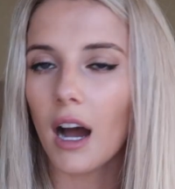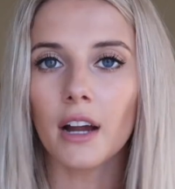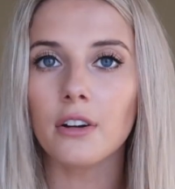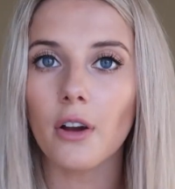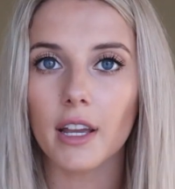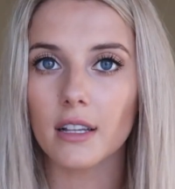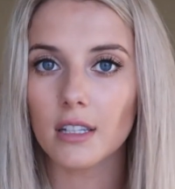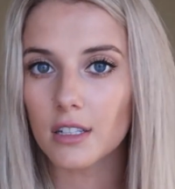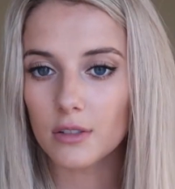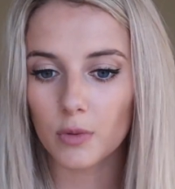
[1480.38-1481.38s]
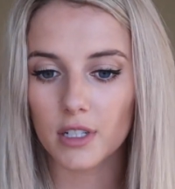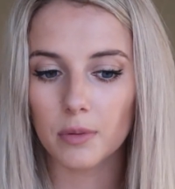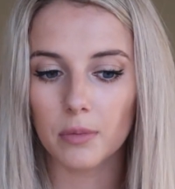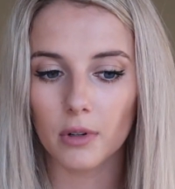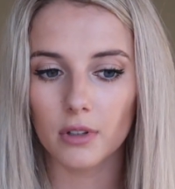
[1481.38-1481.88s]
I don't know, I guess I just wish
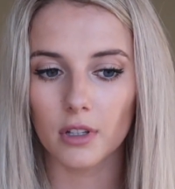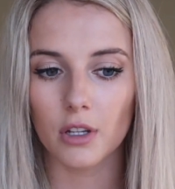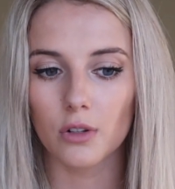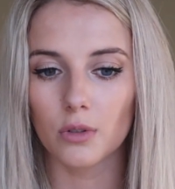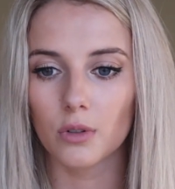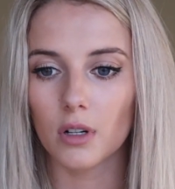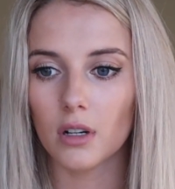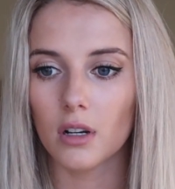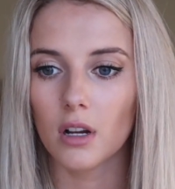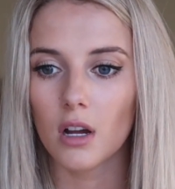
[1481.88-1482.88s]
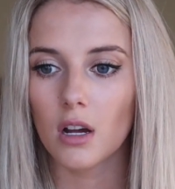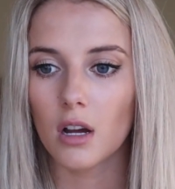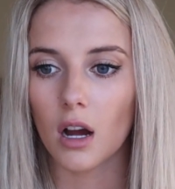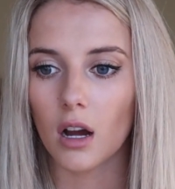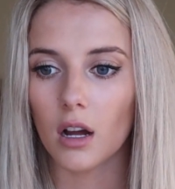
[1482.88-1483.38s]
people knew
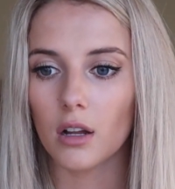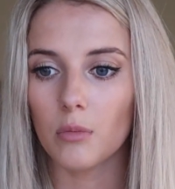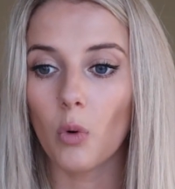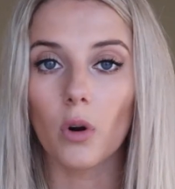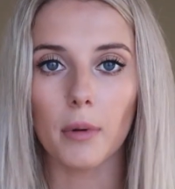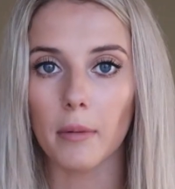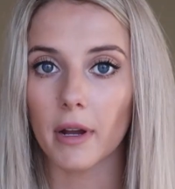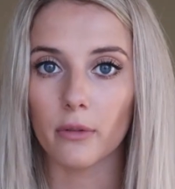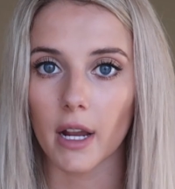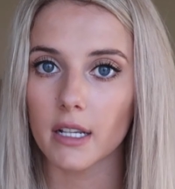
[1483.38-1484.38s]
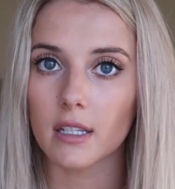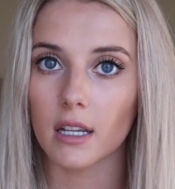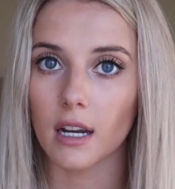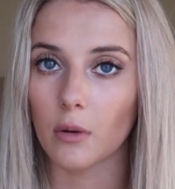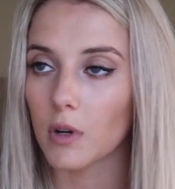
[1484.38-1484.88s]
more about my
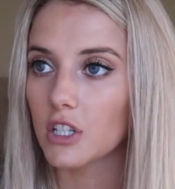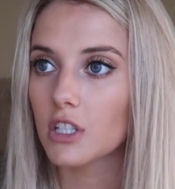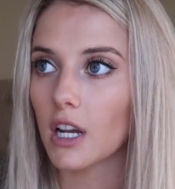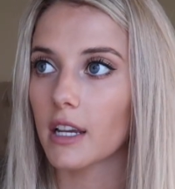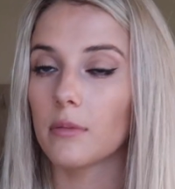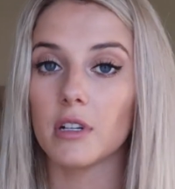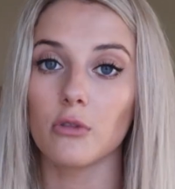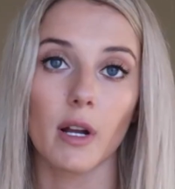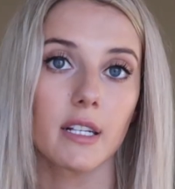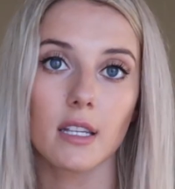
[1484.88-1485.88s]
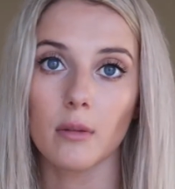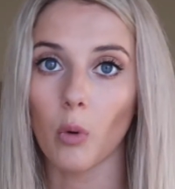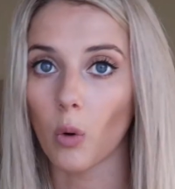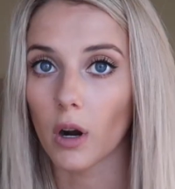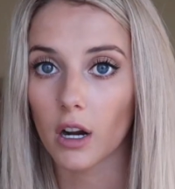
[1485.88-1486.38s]
racing, and I wish I could be racing
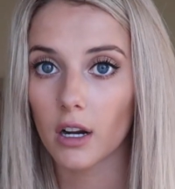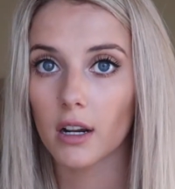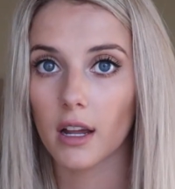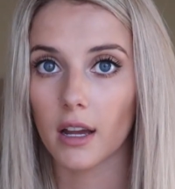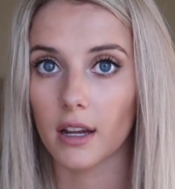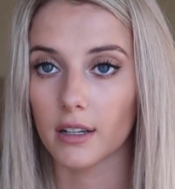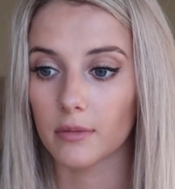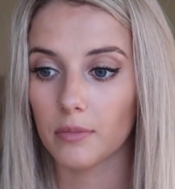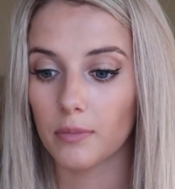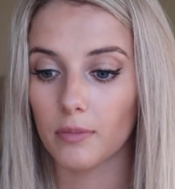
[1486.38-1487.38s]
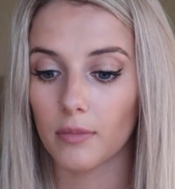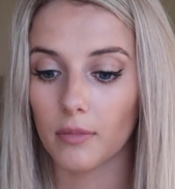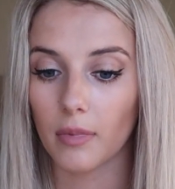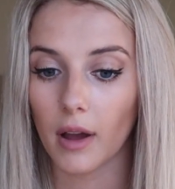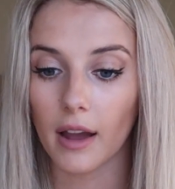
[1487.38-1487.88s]
more. And
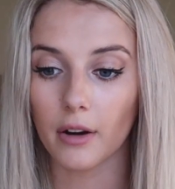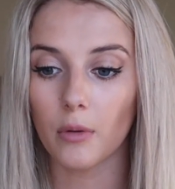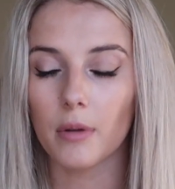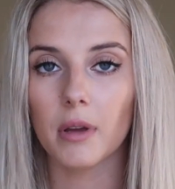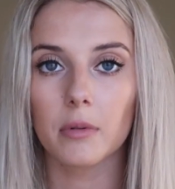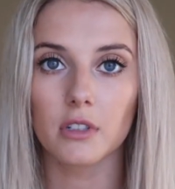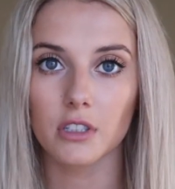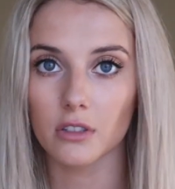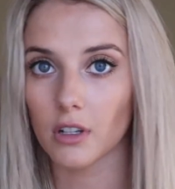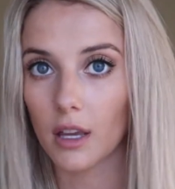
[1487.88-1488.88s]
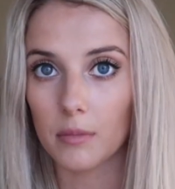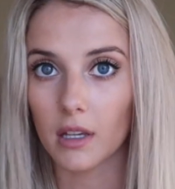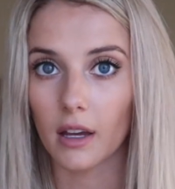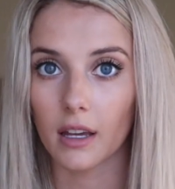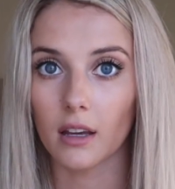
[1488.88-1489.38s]
I don't want people to just look at
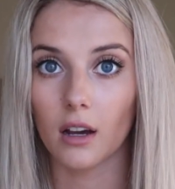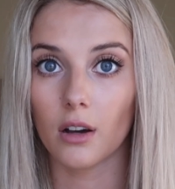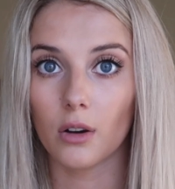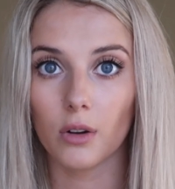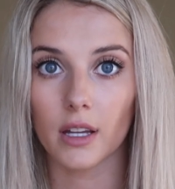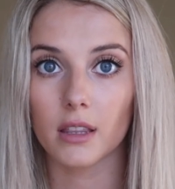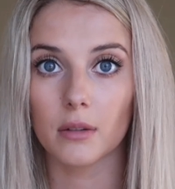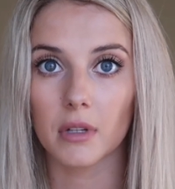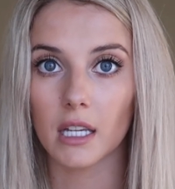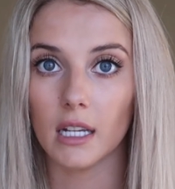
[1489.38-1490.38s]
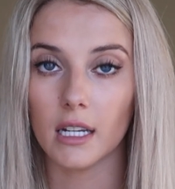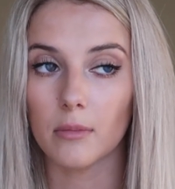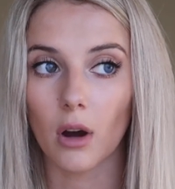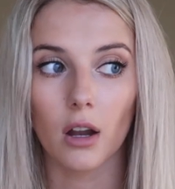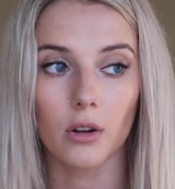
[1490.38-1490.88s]
me like, oh, like the
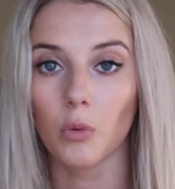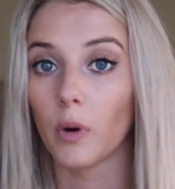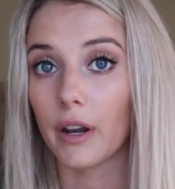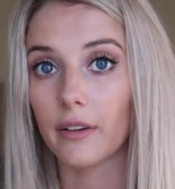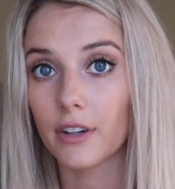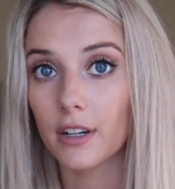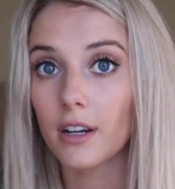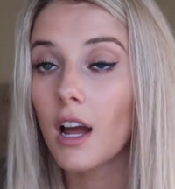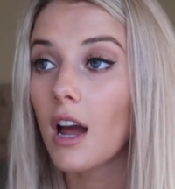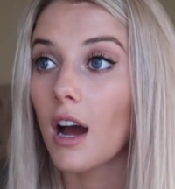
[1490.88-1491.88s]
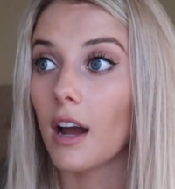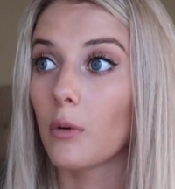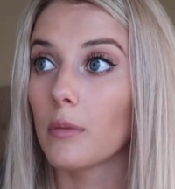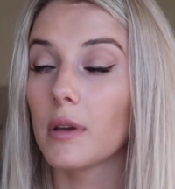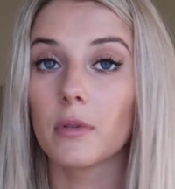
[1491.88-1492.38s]
bikini model, whatever. I
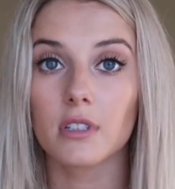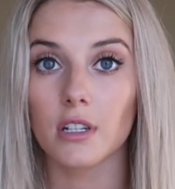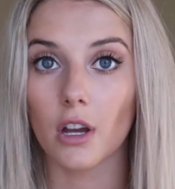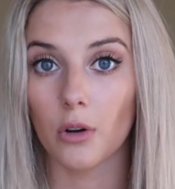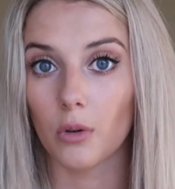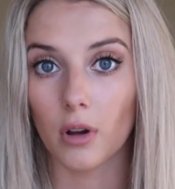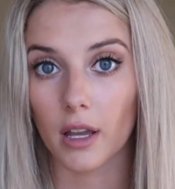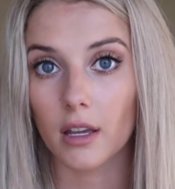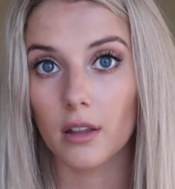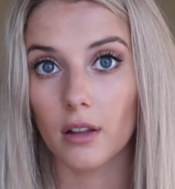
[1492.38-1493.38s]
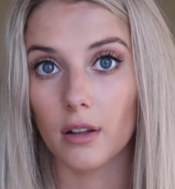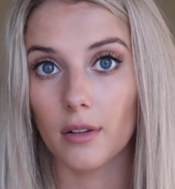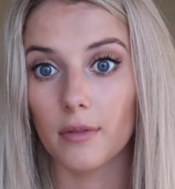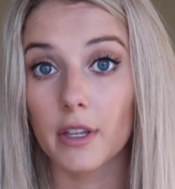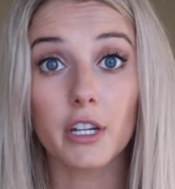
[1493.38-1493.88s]
want people to know like
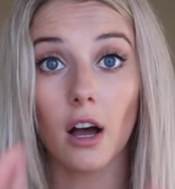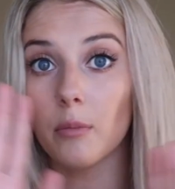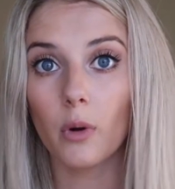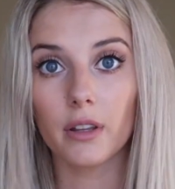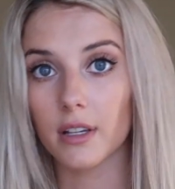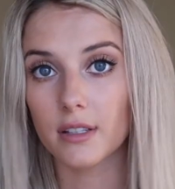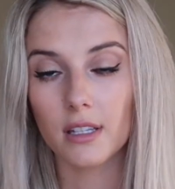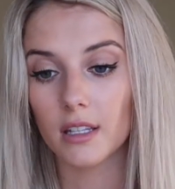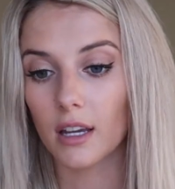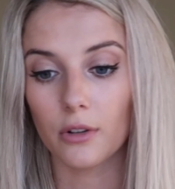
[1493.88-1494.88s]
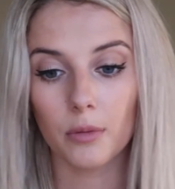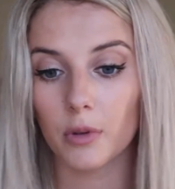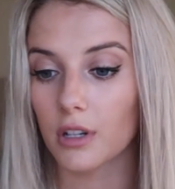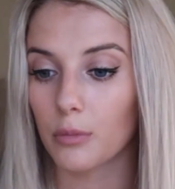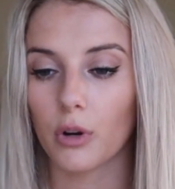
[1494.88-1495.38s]
the tomboy Lindsay that grew up
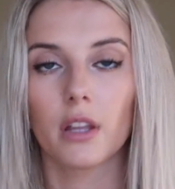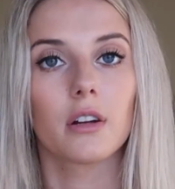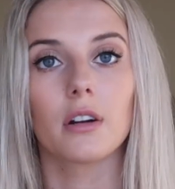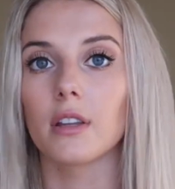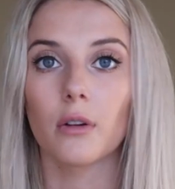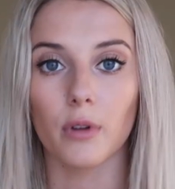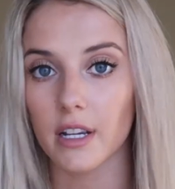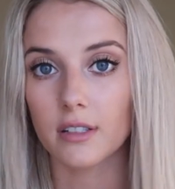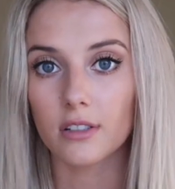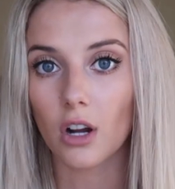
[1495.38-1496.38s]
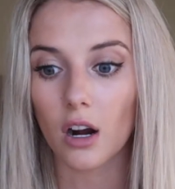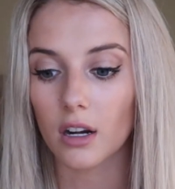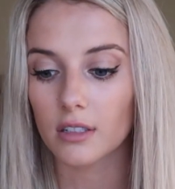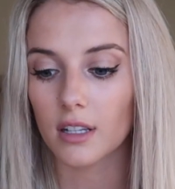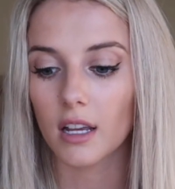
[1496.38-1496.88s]
with her brother that races
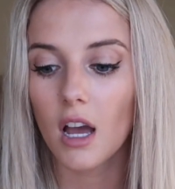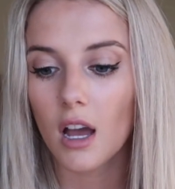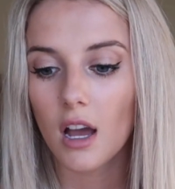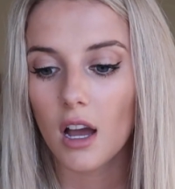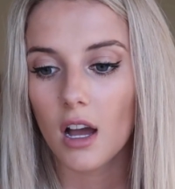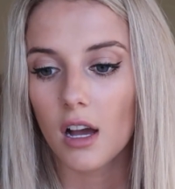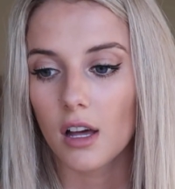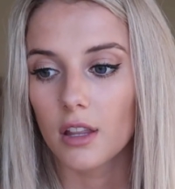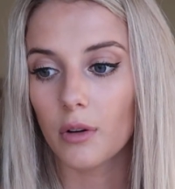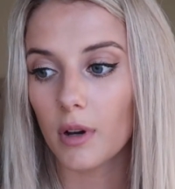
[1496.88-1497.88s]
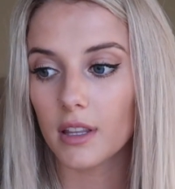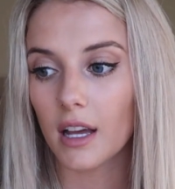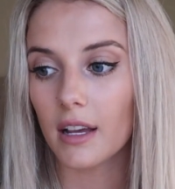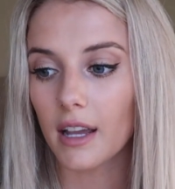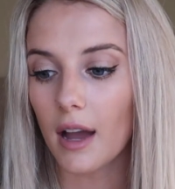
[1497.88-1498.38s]
cars, like the one
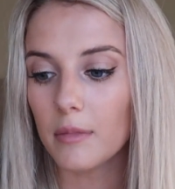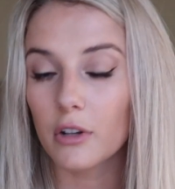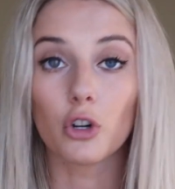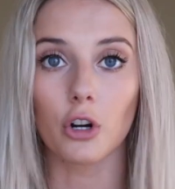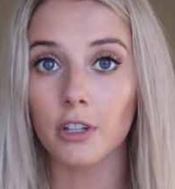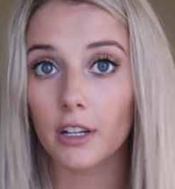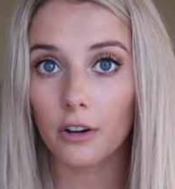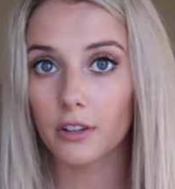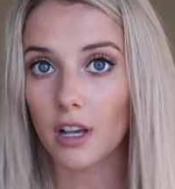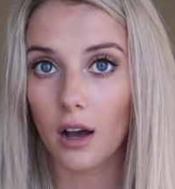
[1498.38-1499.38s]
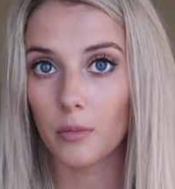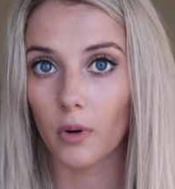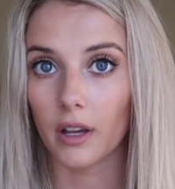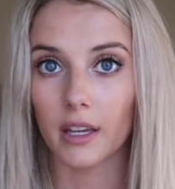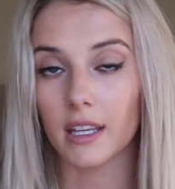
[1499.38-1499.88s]
that, like, I'm a girly girl
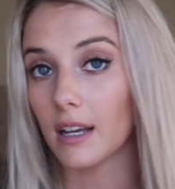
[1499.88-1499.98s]
tomboy. Like,